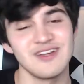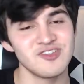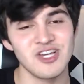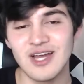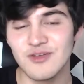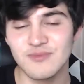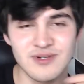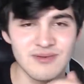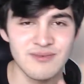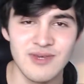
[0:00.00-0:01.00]
Check out
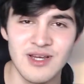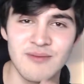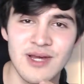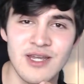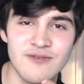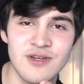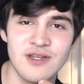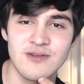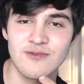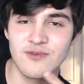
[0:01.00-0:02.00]
Metafix if